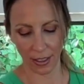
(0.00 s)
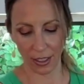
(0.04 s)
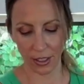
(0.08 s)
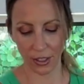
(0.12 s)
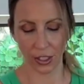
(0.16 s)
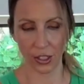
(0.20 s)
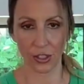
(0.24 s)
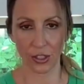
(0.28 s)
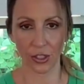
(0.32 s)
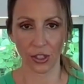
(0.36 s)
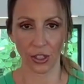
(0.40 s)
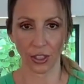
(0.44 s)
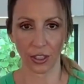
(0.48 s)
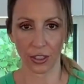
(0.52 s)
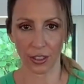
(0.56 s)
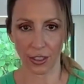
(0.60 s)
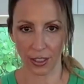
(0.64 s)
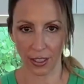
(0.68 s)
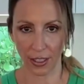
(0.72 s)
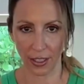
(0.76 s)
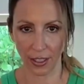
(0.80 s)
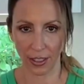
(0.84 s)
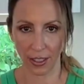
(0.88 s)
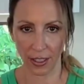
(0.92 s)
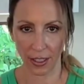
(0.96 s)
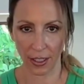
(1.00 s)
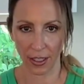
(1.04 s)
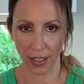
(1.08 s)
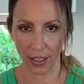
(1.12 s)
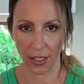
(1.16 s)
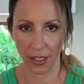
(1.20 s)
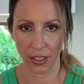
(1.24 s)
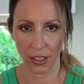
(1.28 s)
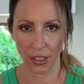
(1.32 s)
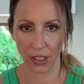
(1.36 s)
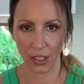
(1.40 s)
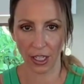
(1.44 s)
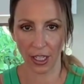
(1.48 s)
Dessert.
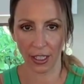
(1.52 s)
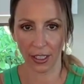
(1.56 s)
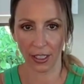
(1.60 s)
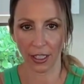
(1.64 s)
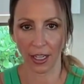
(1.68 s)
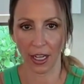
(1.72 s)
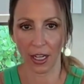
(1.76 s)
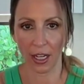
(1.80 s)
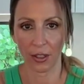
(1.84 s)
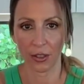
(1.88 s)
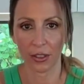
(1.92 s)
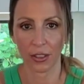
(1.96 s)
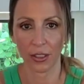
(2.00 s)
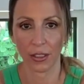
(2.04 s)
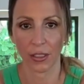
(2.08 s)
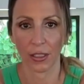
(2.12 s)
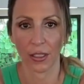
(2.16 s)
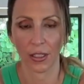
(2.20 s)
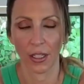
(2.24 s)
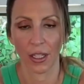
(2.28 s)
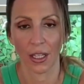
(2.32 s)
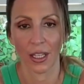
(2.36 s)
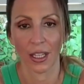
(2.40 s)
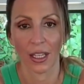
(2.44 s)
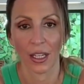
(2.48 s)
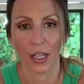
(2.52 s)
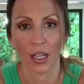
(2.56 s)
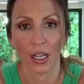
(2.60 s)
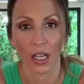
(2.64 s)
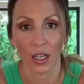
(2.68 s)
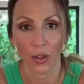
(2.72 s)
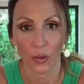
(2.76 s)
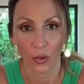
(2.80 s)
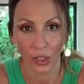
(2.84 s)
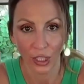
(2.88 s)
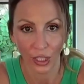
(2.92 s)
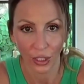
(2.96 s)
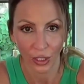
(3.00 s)
Check it out.
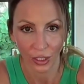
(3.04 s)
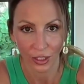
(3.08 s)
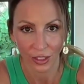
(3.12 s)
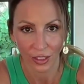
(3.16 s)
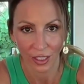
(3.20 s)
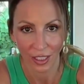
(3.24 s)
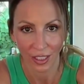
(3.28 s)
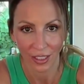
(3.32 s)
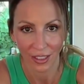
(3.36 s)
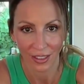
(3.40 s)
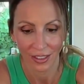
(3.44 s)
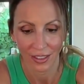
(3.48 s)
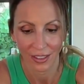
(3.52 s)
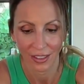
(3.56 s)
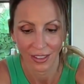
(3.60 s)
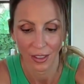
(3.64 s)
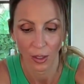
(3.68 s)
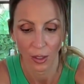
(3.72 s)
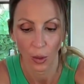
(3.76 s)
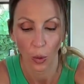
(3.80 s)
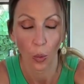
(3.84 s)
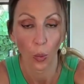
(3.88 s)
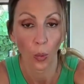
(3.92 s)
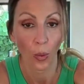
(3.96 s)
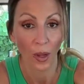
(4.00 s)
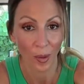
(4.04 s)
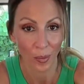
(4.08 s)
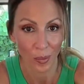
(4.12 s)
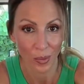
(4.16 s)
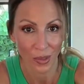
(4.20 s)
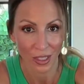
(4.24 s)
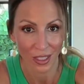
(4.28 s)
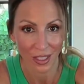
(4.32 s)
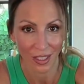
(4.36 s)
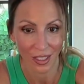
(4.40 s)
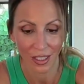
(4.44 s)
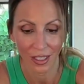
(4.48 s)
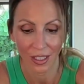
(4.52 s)
Ricotta,
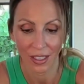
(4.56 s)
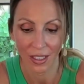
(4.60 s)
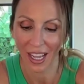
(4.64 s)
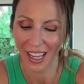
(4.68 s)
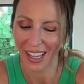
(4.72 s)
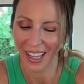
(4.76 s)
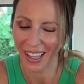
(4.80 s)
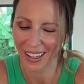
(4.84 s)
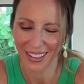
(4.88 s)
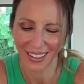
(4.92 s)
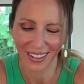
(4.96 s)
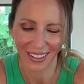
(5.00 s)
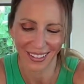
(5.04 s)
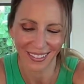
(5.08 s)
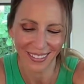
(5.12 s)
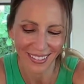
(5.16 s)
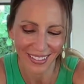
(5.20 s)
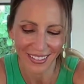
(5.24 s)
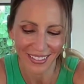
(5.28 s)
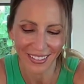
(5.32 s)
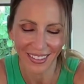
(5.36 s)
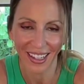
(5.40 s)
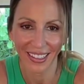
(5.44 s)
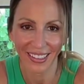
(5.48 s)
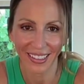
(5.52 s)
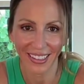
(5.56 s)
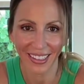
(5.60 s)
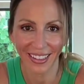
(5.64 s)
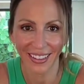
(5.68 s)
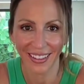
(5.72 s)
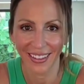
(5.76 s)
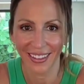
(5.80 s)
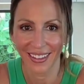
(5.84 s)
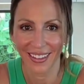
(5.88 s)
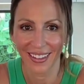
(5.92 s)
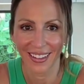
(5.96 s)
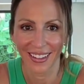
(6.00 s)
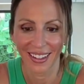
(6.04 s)
whipped. I added a little honey.
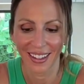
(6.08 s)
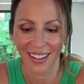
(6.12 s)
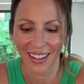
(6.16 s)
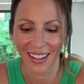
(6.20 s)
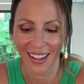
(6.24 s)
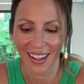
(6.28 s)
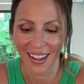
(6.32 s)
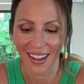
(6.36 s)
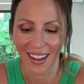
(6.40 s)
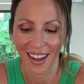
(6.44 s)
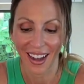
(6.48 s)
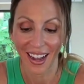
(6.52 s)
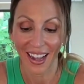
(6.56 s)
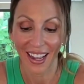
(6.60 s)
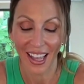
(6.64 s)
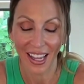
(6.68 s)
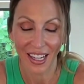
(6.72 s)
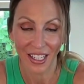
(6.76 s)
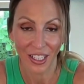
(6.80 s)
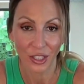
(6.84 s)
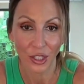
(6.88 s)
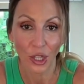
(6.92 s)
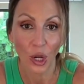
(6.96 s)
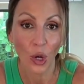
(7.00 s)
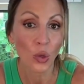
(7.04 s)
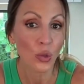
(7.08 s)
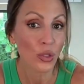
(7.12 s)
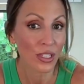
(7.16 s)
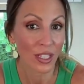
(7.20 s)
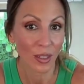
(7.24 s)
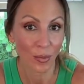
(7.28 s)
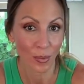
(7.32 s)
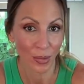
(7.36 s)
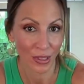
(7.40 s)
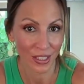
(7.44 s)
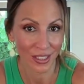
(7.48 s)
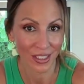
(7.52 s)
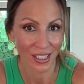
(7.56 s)
I added
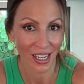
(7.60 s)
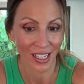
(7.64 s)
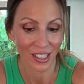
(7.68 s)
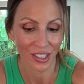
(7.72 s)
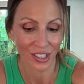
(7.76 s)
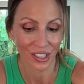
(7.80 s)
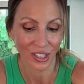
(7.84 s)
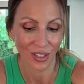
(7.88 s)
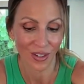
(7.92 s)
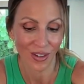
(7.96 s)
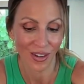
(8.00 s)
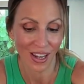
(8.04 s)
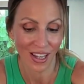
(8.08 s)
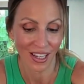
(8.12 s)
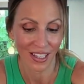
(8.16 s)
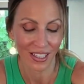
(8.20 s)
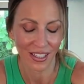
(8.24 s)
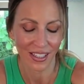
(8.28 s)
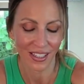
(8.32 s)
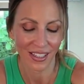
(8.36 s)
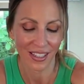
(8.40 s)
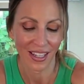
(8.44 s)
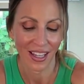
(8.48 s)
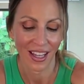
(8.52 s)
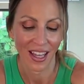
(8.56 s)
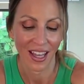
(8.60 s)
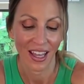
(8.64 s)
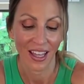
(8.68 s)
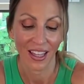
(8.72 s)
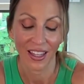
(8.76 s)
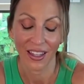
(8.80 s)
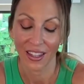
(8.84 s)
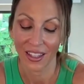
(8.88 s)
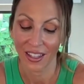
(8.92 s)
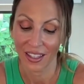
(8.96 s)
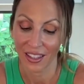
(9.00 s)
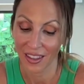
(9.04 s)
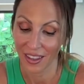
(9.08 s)
toasted pistachio nuts.
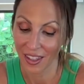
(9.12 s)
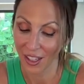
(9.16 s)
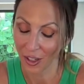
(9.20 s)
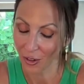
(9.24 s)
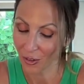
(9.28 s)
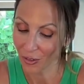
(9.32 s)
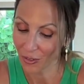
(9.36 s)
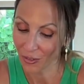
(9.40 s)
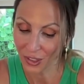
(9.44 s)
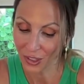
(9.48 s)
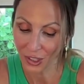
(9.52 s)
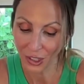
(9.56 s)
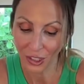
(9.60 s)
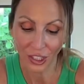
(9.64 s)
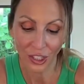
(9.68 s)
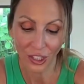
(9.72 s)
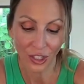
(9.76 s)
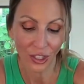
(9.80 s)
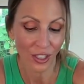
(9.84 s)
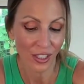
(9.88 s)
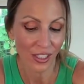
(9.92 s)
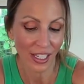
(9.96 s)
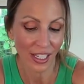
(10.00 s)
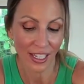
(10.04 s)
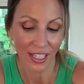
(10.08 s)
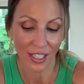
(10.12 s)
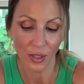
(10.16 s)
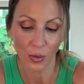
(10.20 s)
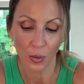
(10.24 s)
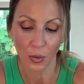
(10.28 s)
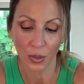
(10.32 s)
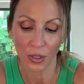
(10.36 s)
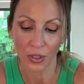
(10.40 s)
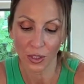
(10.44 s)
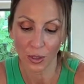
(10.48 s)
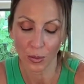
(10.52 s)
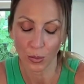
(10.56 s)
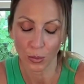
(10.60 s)
They're filled in our dates
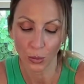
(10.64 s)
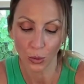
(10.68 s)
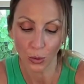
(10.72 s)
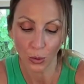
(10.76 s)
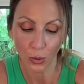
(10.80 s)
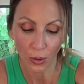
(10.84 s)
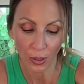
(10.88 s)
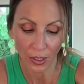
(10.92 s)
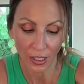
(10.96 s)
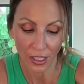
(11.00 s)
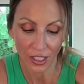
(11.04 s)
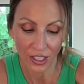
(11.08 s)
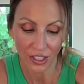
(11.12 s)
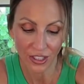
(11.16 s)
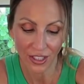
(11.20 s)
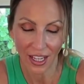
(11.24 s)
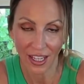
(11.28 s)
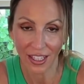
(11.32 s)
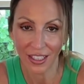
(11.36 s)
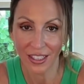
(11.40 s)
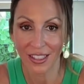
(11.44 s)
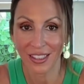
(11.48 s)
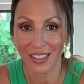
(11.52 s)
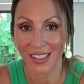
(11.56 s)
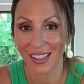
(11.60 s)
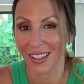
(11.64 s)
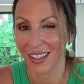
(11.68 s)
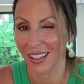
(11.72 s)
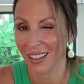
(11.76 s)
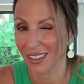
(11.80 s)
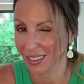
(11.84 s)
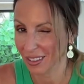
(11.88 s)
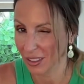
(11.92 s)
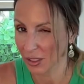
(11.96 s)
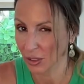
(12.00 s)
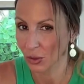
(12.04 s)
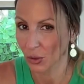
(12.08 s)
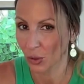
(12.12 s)
with some orange zest, a
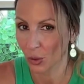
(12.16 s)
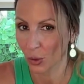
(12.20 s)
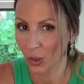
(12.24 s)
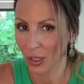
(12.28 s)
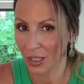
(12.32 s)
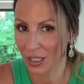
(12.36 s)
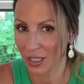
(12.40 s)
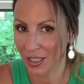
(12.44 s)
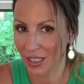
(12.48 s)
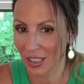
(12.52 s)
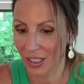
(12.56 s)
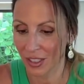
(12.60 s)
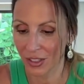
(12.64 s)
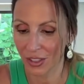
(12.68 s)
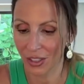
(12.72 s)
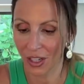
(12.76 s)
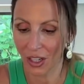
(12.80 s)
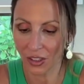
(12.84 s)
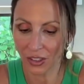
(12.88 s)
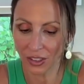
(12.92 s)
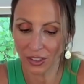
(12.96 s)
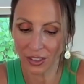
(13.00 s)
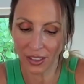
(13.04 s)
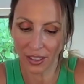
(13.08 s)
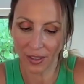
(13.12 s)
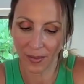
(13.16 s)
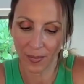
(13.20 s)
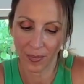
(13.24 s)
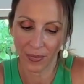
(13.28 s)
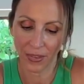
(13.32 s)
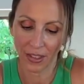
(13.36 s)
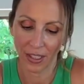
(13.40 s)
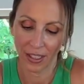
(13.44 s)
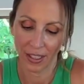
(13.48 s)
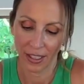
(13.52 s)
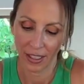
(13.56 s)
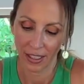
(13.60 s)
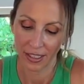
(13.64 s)
little coarse sea salt.
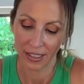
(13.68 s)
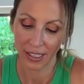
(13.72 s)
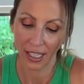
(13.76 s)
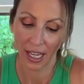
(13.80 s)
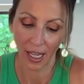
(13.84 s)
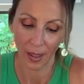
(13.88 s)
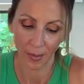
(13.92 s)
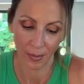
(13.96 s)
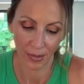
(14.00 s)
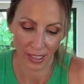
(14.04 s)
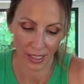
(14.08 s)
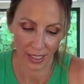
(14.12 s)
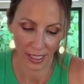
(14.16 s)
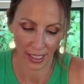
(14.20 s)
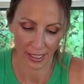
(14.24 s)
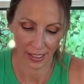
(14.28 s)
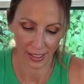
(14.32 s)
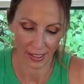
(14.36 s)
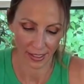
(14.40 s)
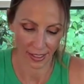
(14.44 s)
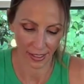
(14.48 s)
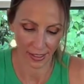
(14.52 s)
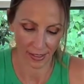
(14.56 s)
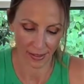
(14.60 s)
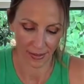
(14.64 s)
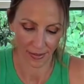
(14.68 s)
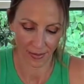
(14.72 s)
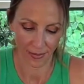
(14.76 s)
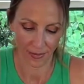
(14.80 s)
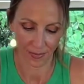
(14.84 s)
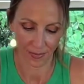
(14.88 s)
Time to taste it.